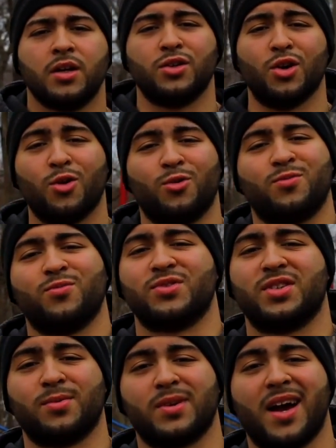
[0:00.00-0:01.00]
Yo,
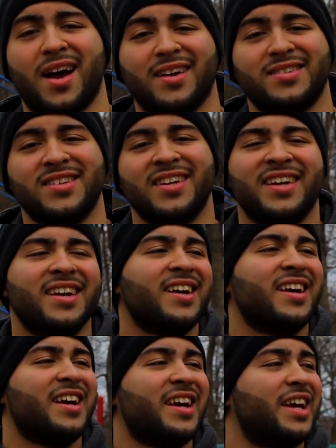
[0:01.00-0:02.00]
what's up guys?
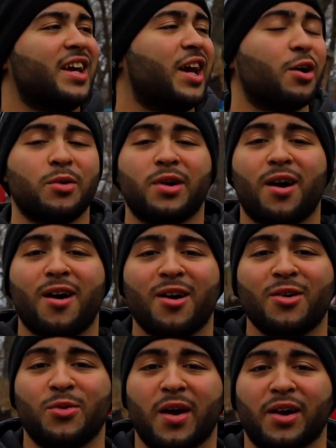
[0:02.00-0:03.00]
Here we
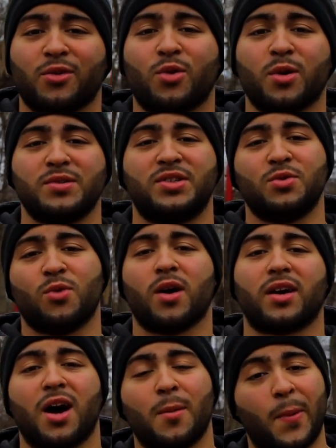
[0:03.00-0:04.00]
are, we're at a quarantine
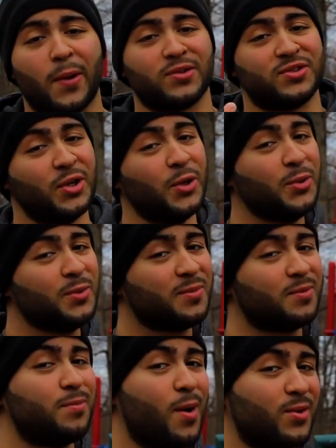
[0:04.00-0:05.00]
workout part two,
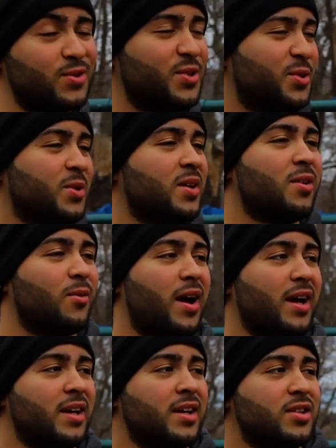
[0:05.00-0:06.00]
part two,
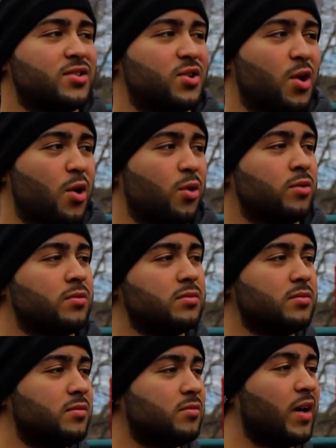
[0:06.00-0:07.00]
right? So
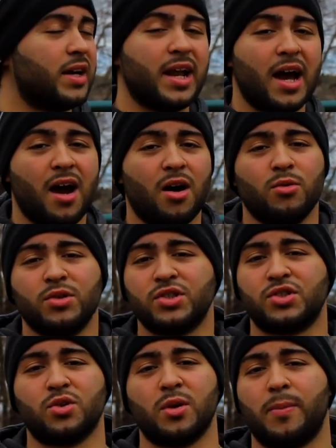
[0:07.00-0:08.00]
right now we're
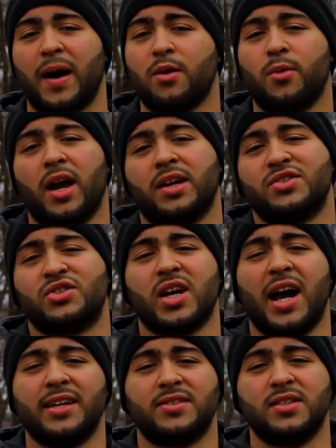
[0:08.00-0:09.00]
just doing body weight
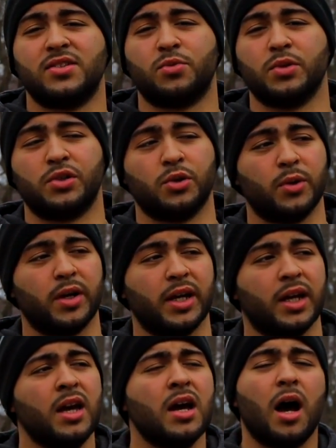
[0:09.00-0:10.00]
exercises, we're
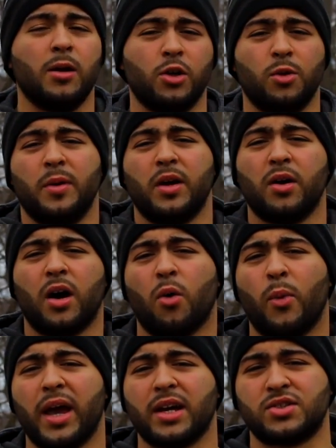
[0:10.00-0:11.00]
doing a little bit
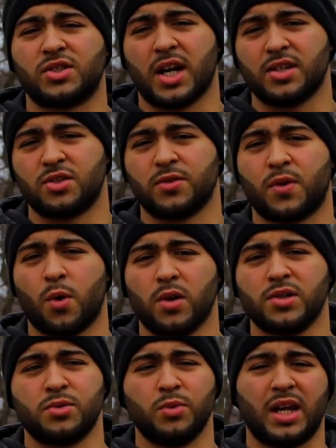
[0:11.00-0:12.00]
of weight exercises of
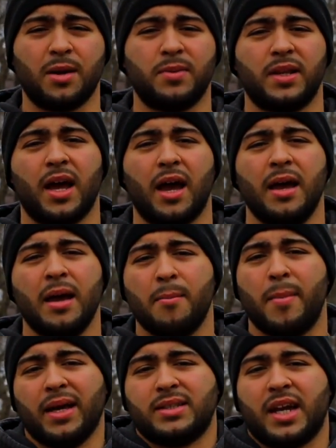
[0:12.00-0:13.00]
course, we're keeping
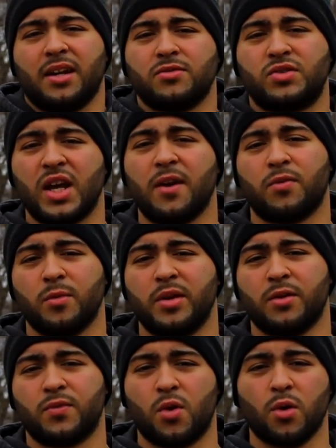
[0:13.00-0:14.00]
that maintain of shape for
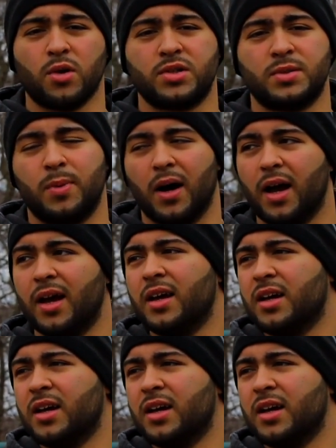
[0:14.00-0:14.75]
me of course, but